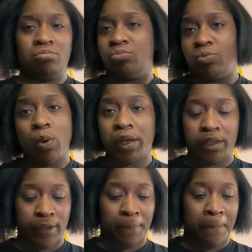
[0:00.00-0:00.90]
One of
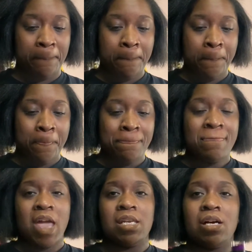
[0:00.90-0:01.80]
them.
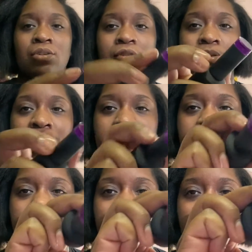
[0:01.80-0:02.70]
And I also got
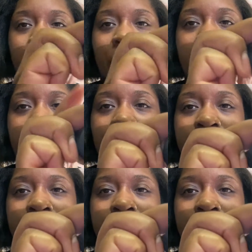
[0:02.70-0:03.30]
this purple here.